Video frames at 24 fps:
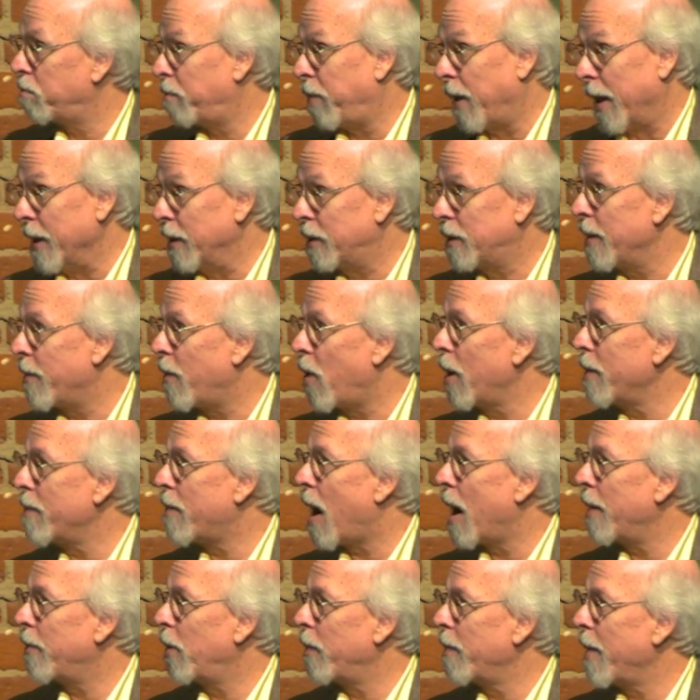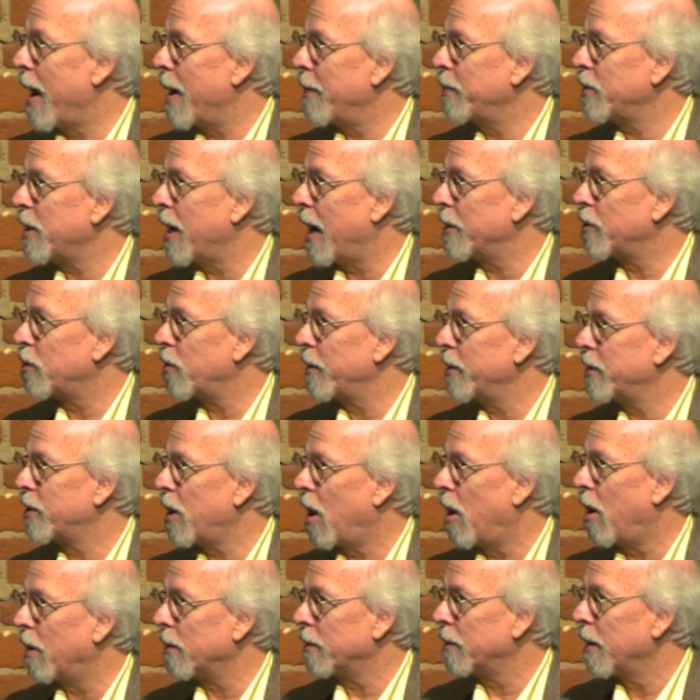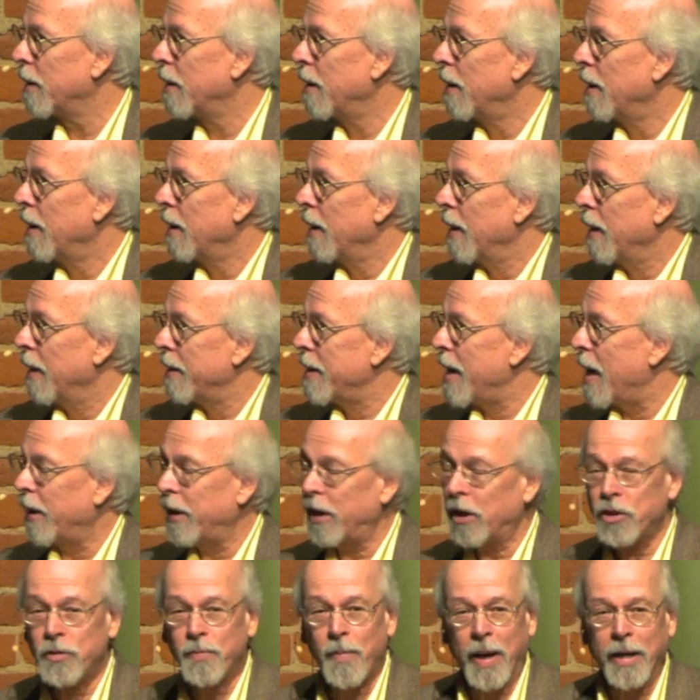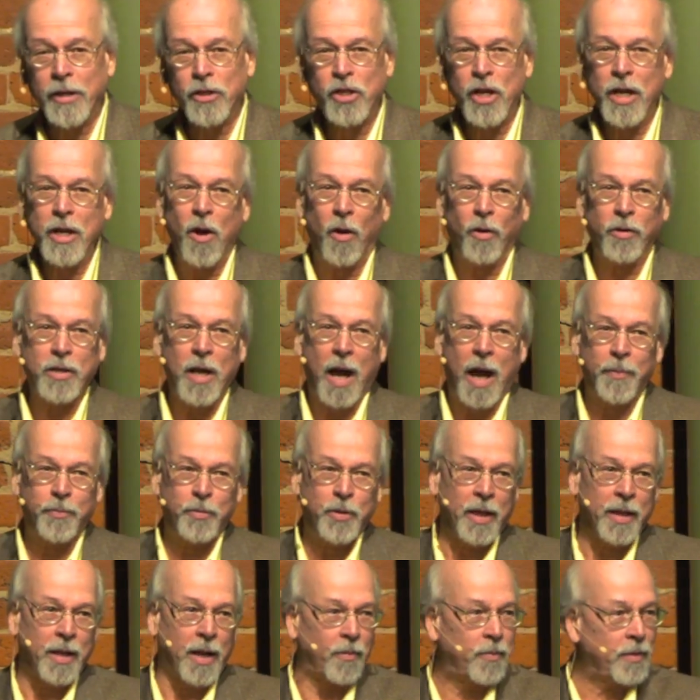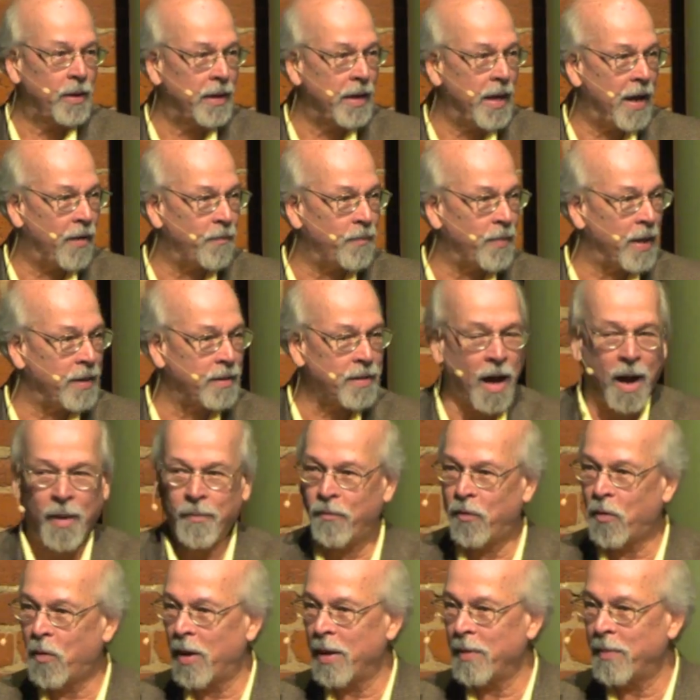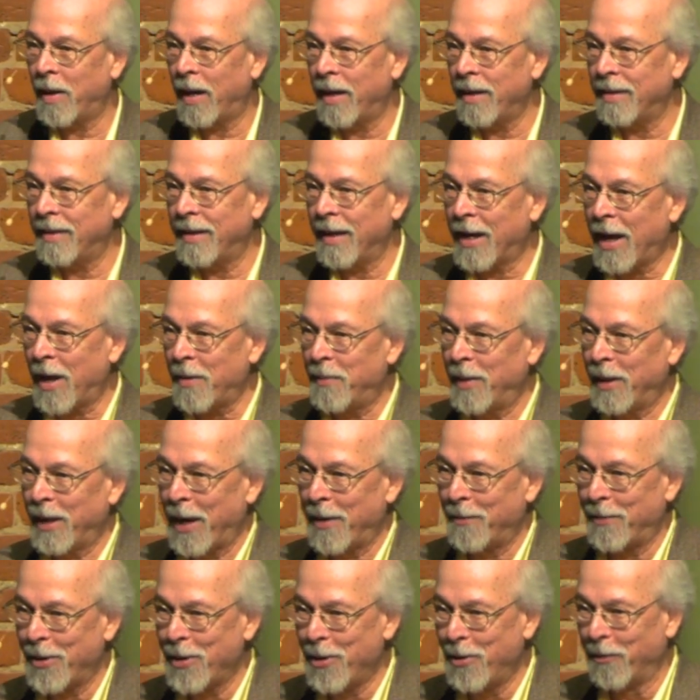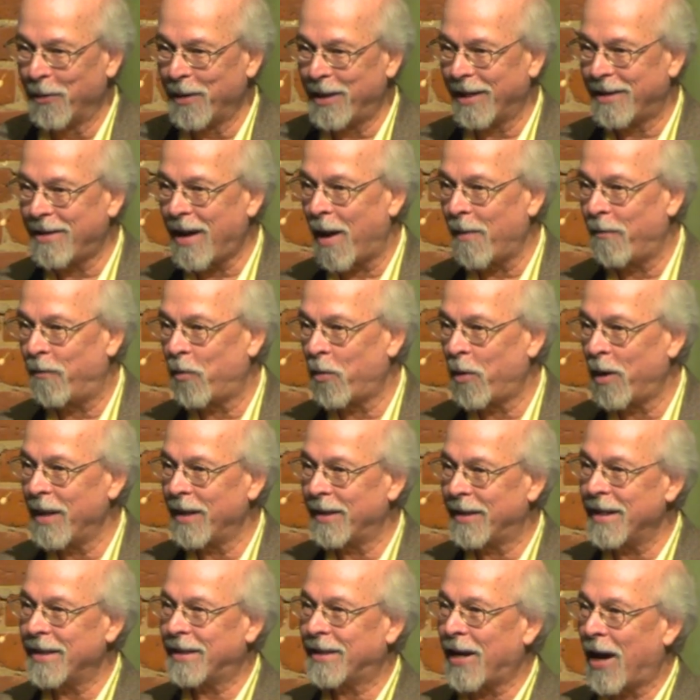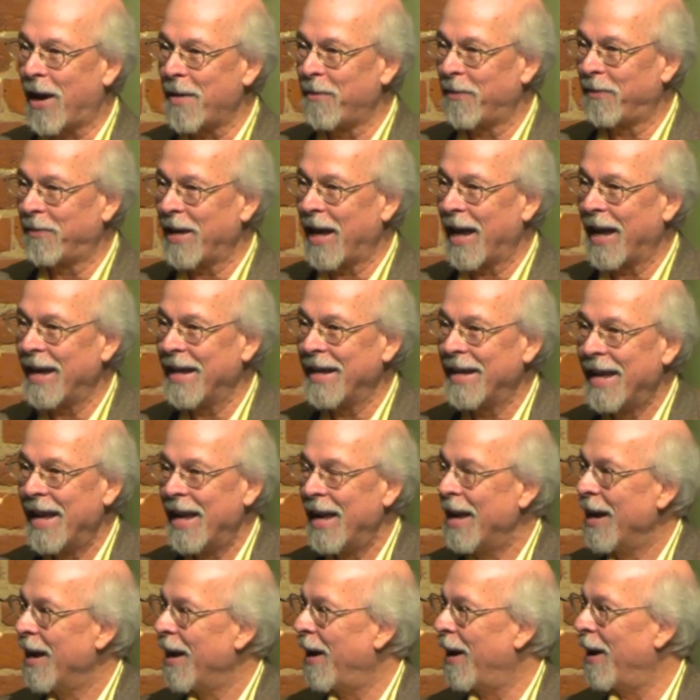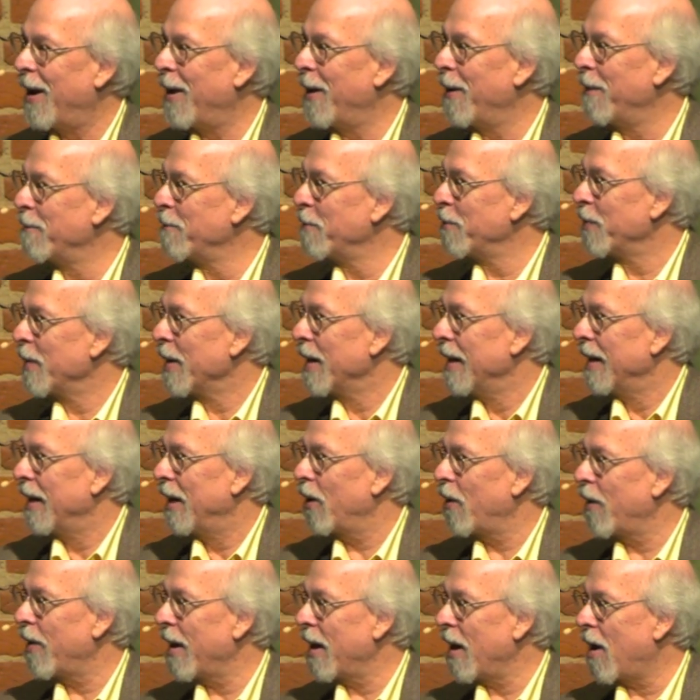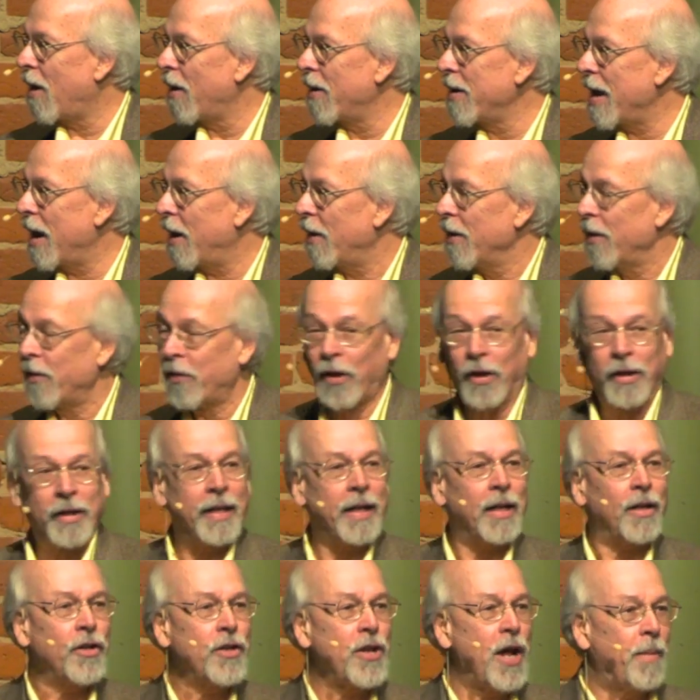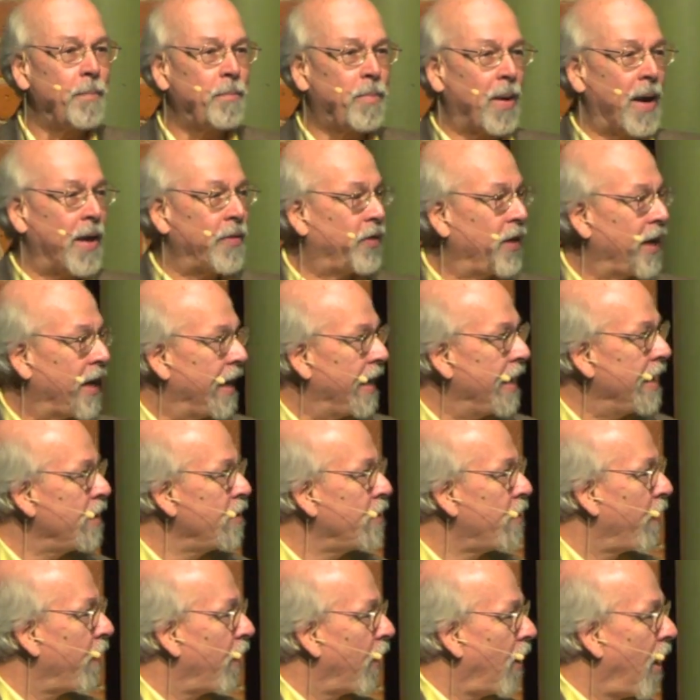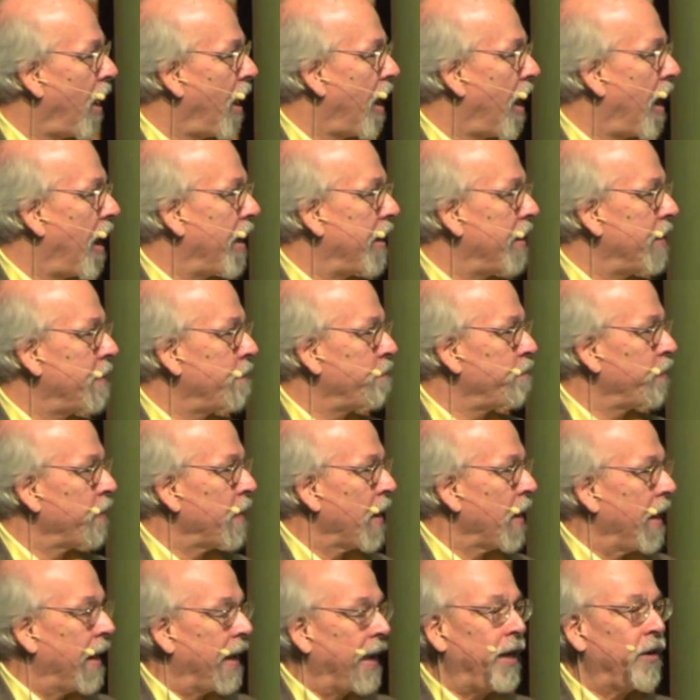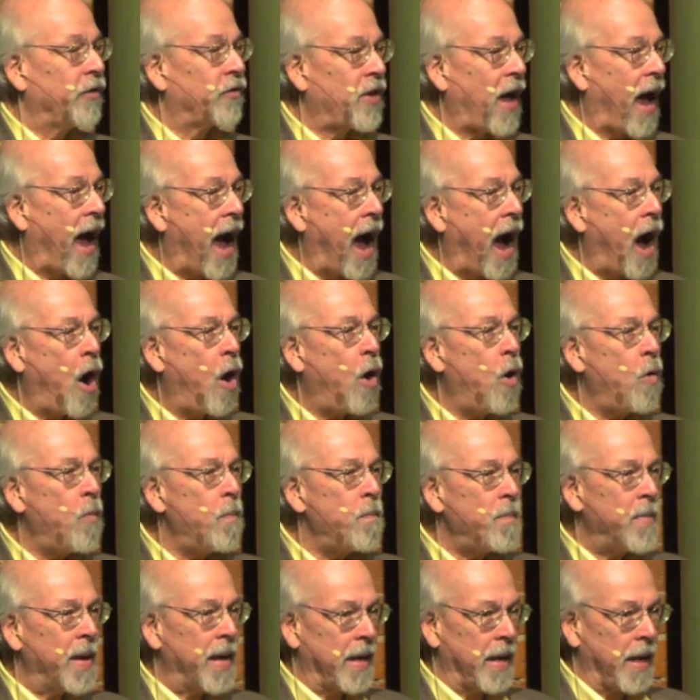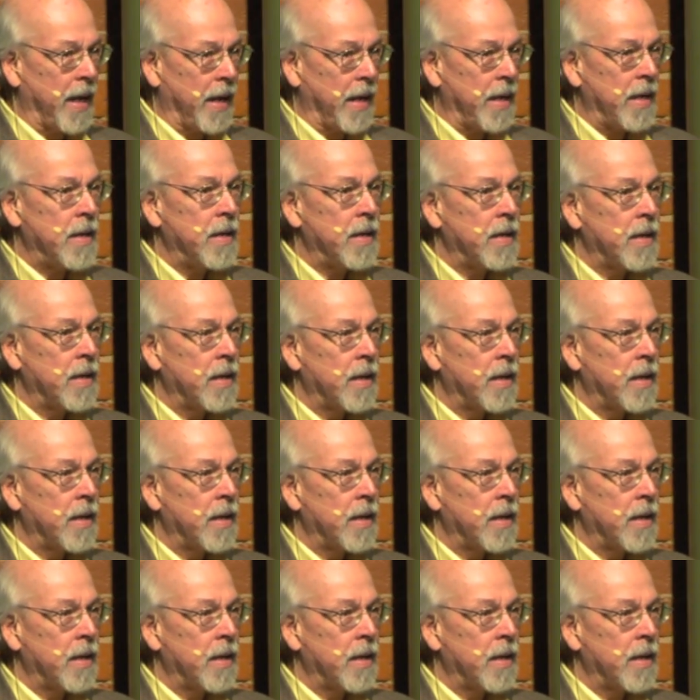place them on Bible maps as a result. Now, here's my geo top 10. I really have my top 40, but I didn't think I'd belabor you with the top 40 at this time of day. Here they are. Now, the little number at the end of the line is how many